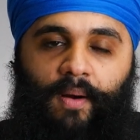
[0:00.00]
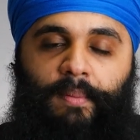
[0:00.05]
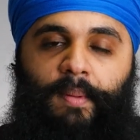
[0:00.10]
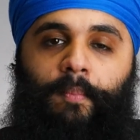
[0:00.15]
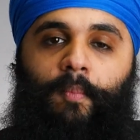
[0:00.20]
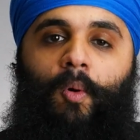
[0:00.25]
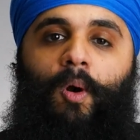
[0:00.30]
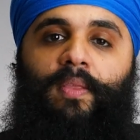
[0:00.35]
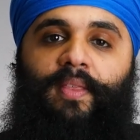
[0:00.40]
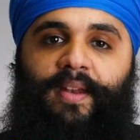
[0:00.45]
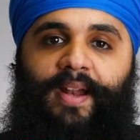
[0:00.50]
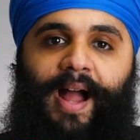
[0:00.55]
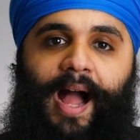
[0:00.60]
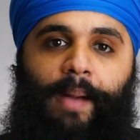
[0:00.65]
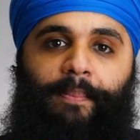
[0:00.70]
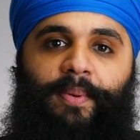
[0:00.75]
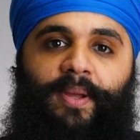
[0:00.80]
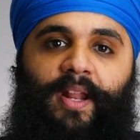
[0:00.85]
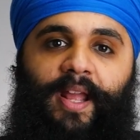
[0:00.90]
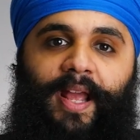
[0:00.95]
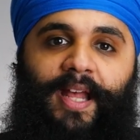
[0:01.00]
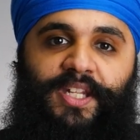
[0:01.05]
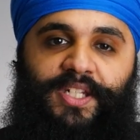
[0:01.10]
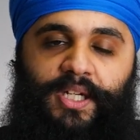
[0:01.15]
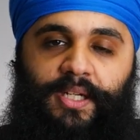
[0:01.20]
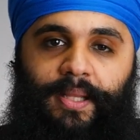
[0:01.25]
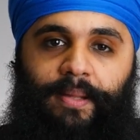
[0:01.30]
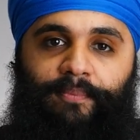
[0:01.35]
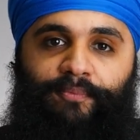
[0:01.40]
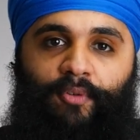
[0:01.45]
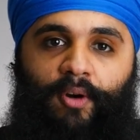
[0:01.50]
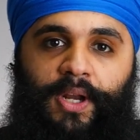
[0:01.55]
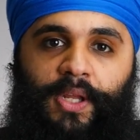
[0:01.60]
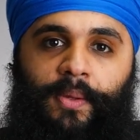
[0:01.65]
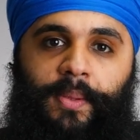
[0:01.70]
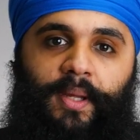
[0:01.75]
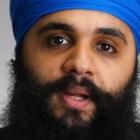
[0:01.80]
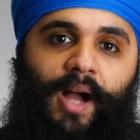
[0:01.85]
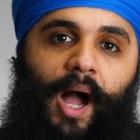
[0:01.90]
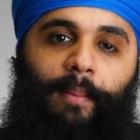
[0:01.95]
I'll be more than happy to answer them for you
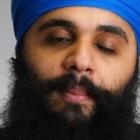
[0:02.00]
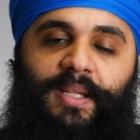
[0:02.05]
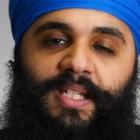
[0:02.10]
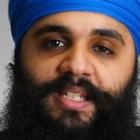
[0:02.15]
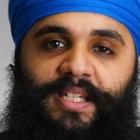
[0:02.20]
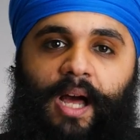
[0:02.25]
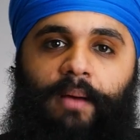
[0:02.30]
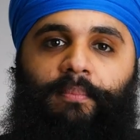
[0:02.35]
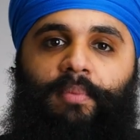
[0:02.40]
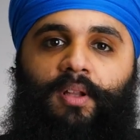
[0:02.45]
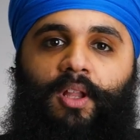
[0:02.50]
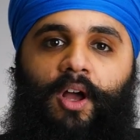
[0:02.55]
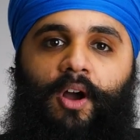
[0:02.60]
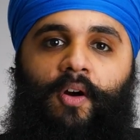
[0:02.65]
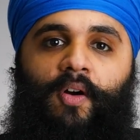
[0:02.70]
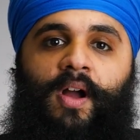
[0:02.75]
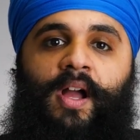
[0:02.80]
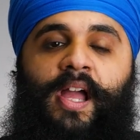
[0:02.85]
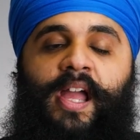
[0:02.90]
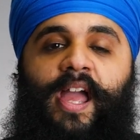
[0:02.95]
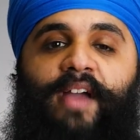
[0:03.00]
in the comments down below.